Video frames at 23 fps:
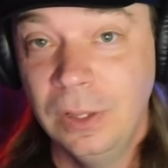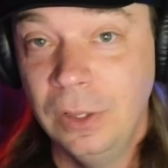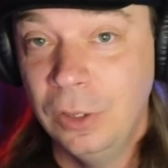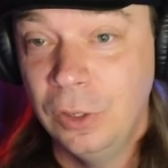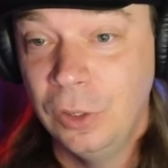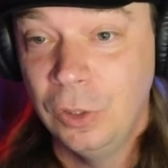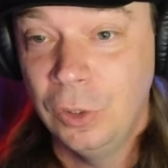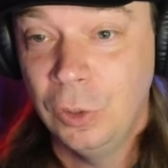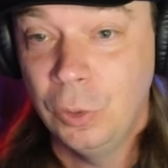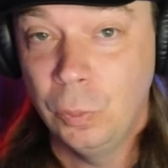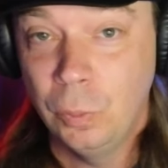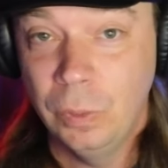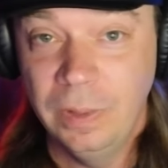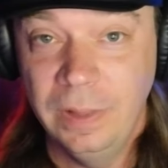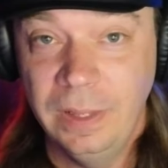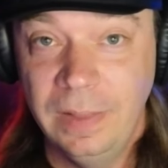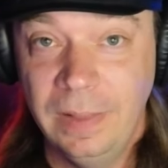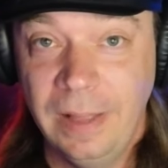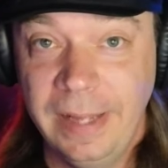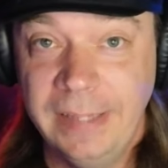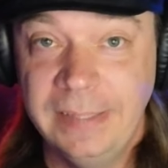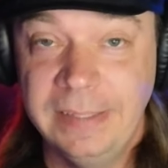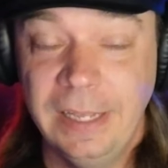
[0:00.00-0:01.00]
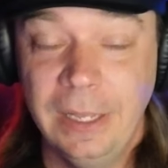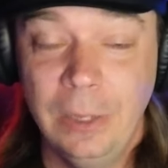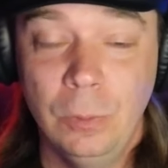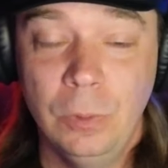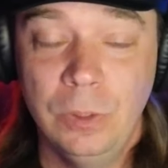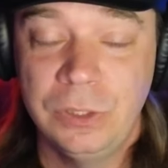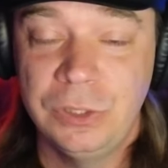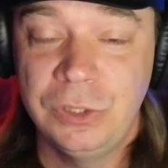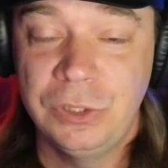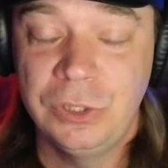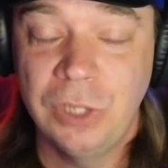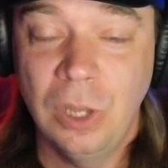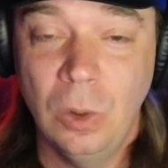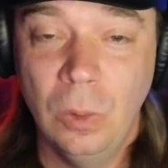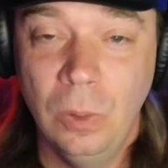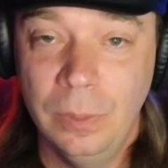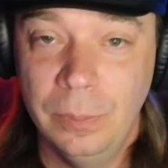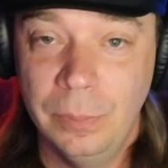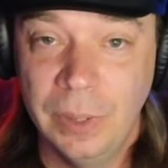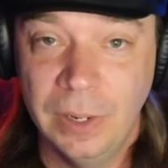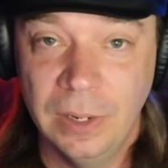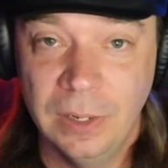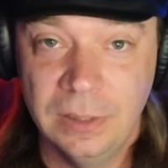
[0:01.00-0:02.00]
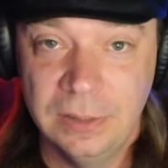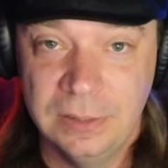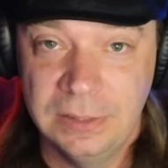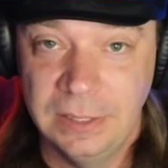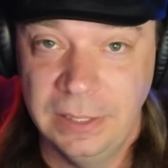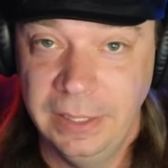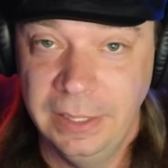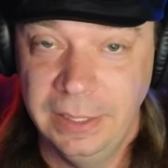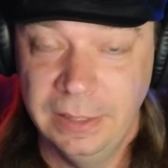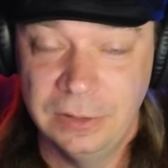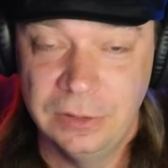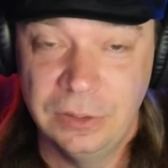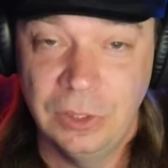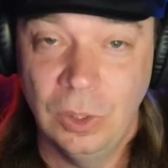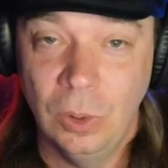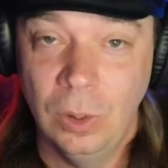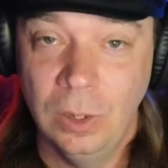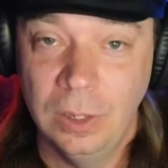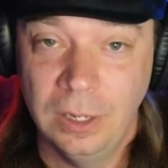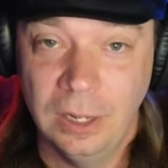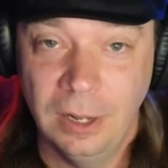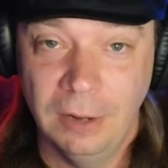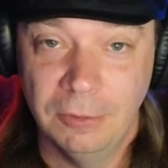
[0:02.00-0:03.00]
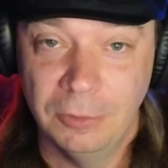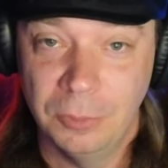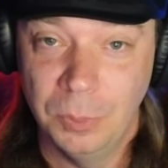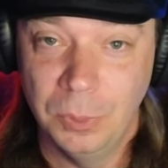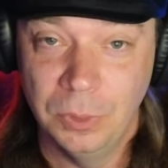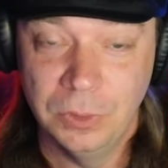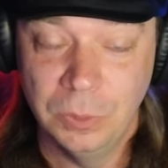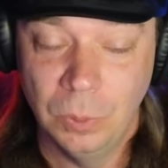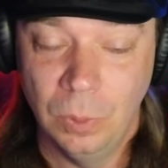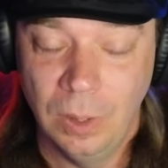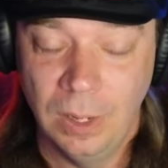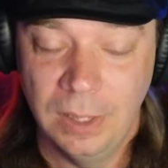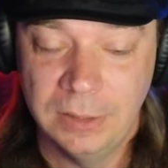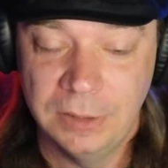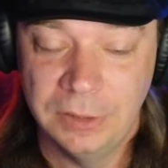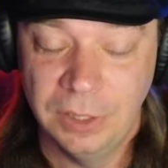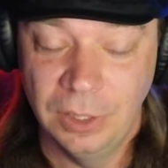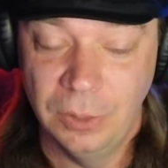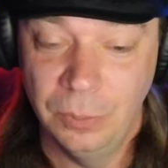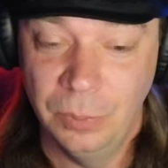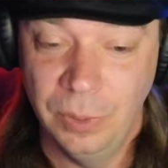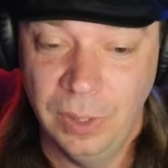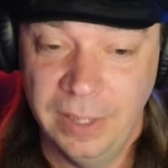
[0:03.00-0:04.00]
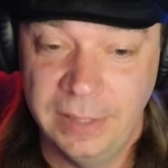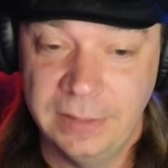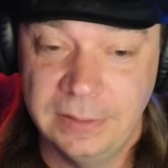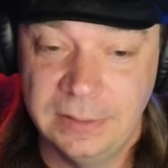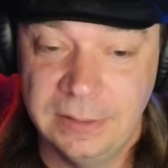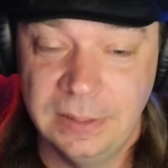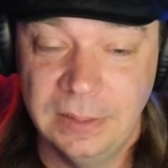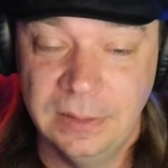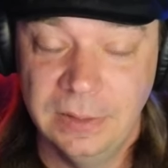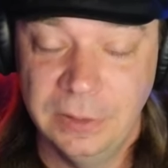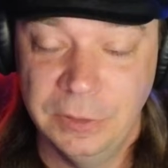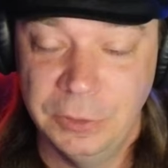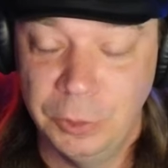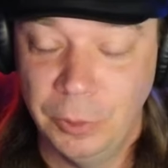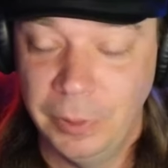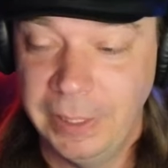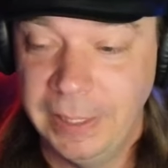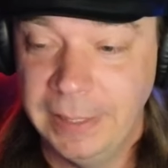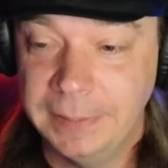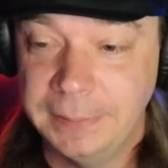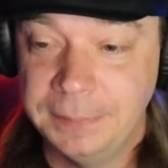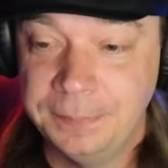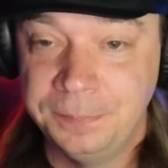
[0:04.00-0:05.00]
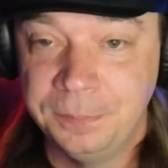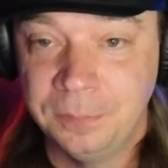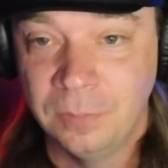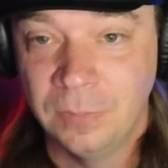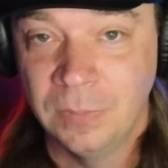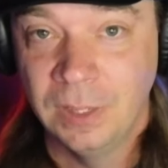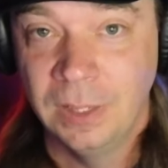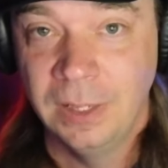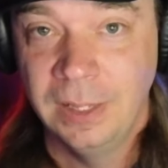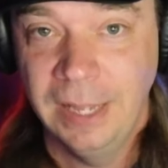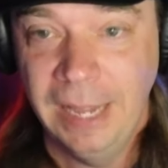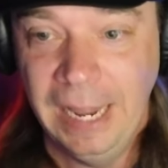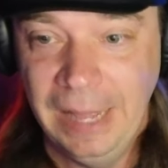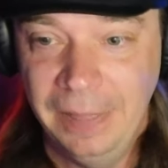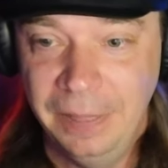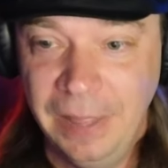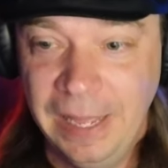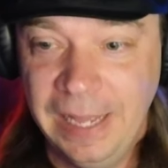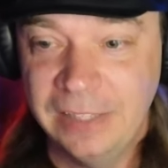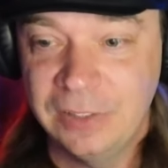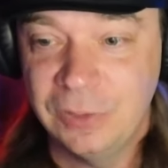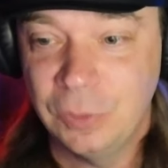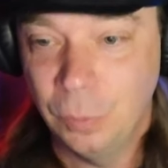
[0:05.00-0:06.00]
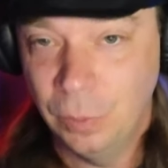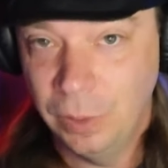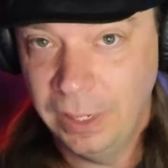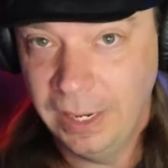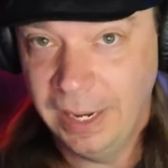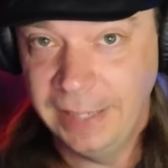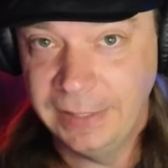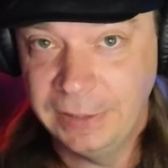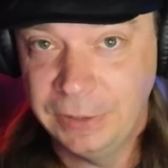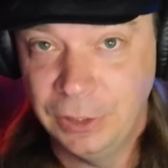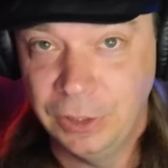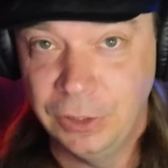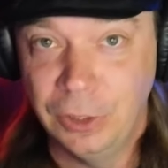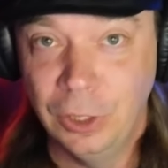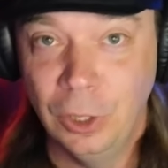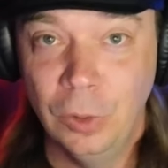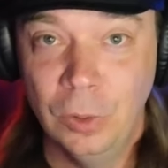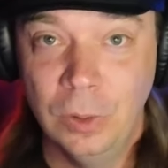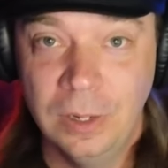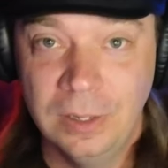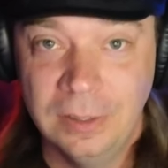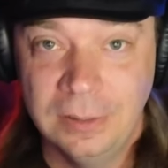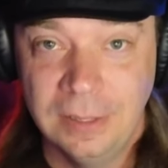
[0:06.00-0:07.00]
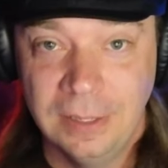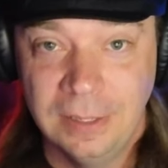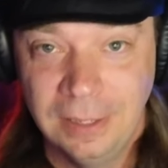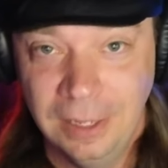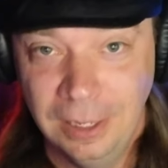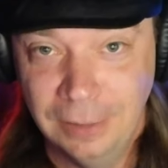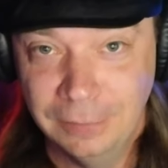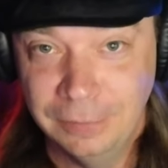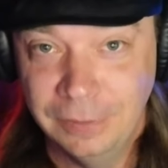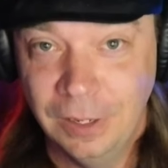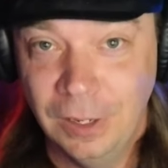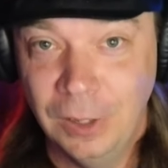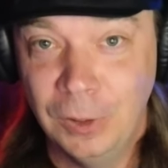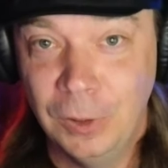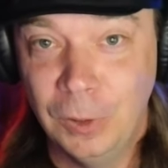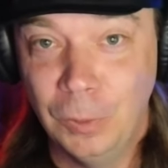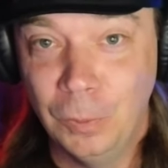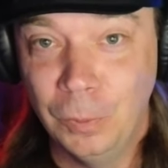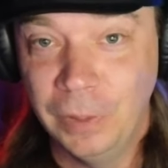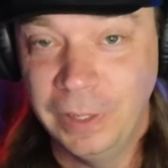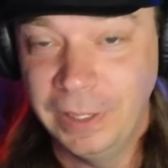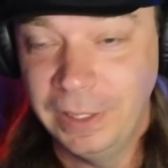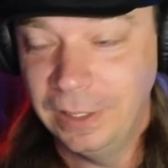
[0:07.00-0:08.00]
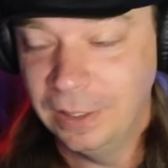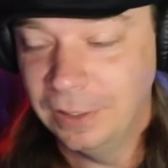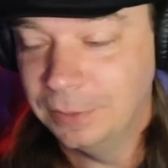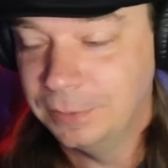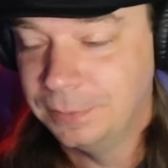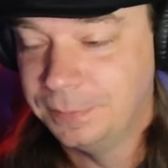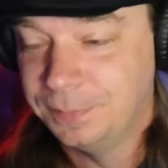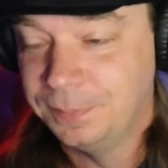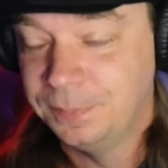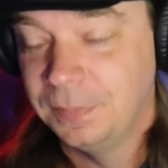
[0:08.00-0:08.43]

who really liked it. It was so embarrassing and so uncomfortable to watch, though, but I still enjoyed it. And that's when I took note of Uncle Rico.